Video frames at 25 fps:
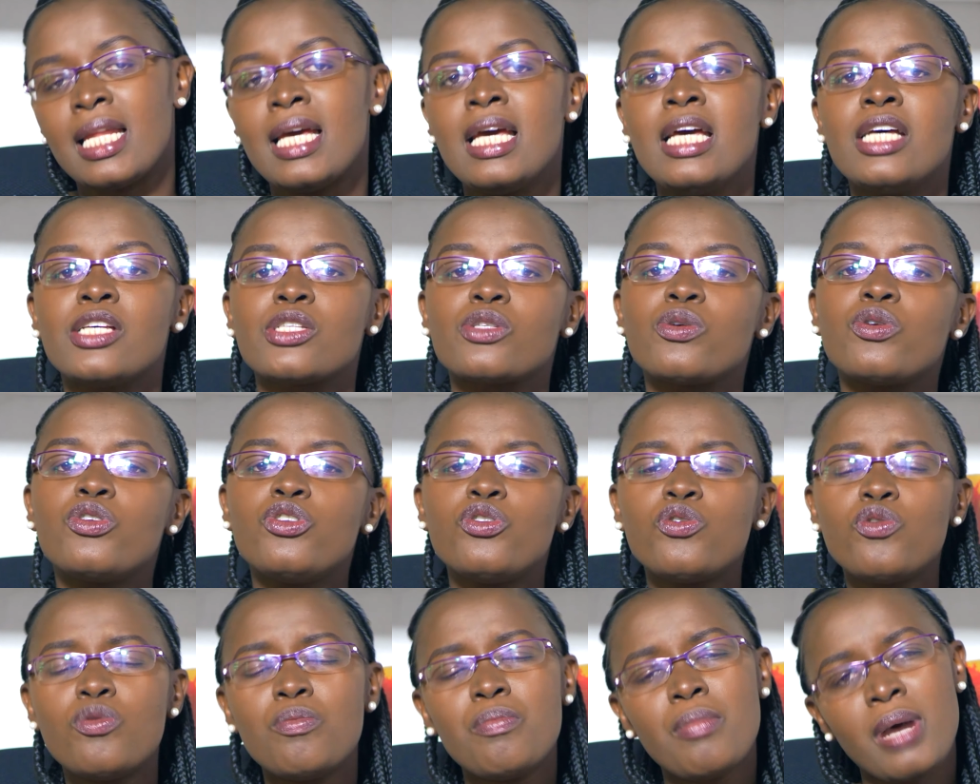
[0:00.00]
So
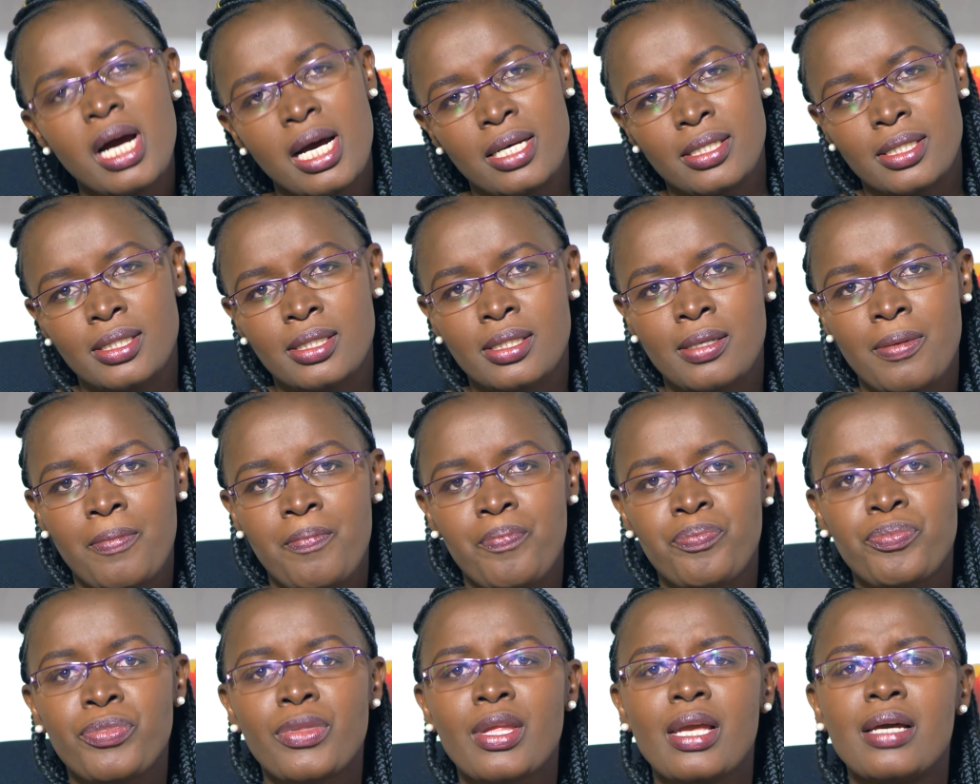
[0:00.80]
you must
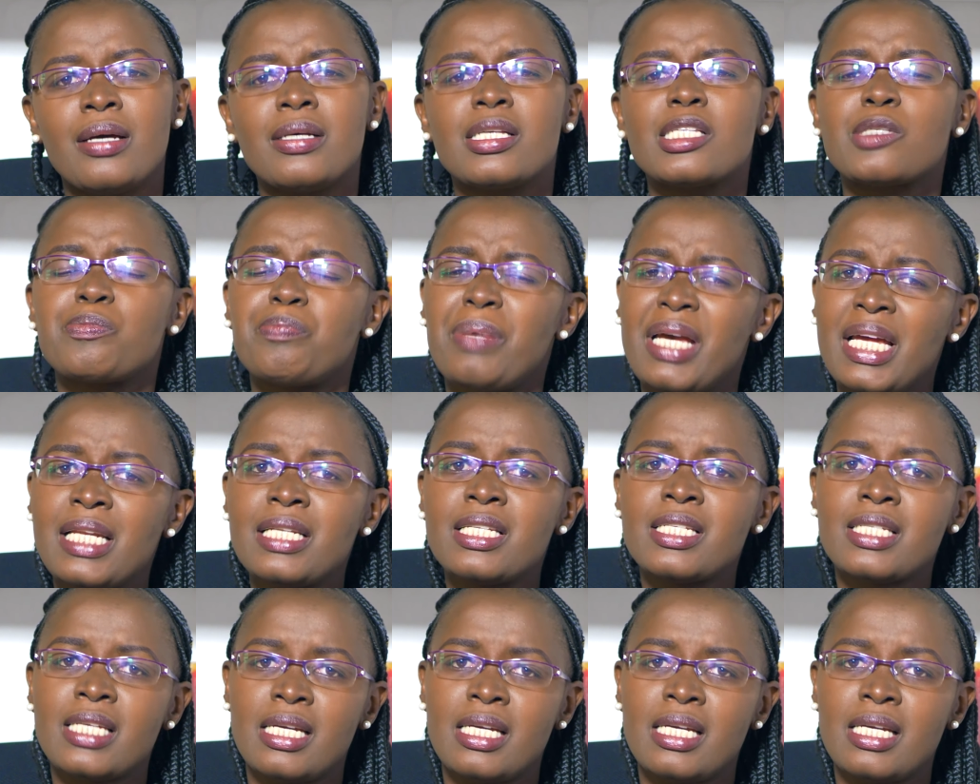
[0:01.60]
spend